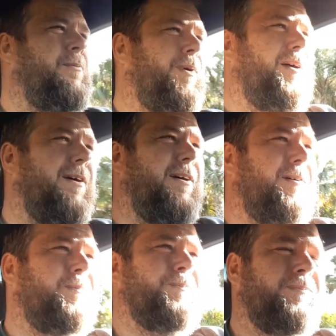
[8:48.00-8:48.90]
But
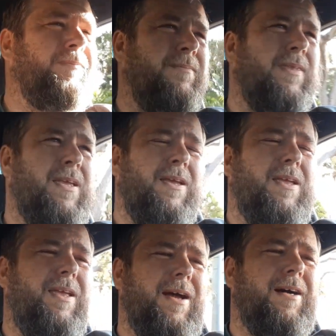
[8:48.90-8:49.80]

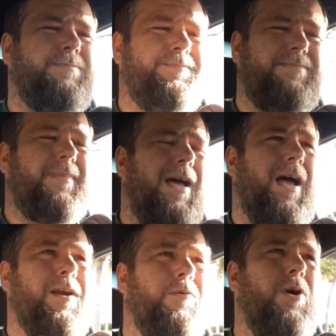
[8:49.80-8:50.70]
yeah,
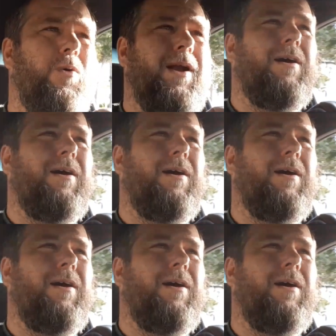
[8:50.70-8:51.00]
I don't know what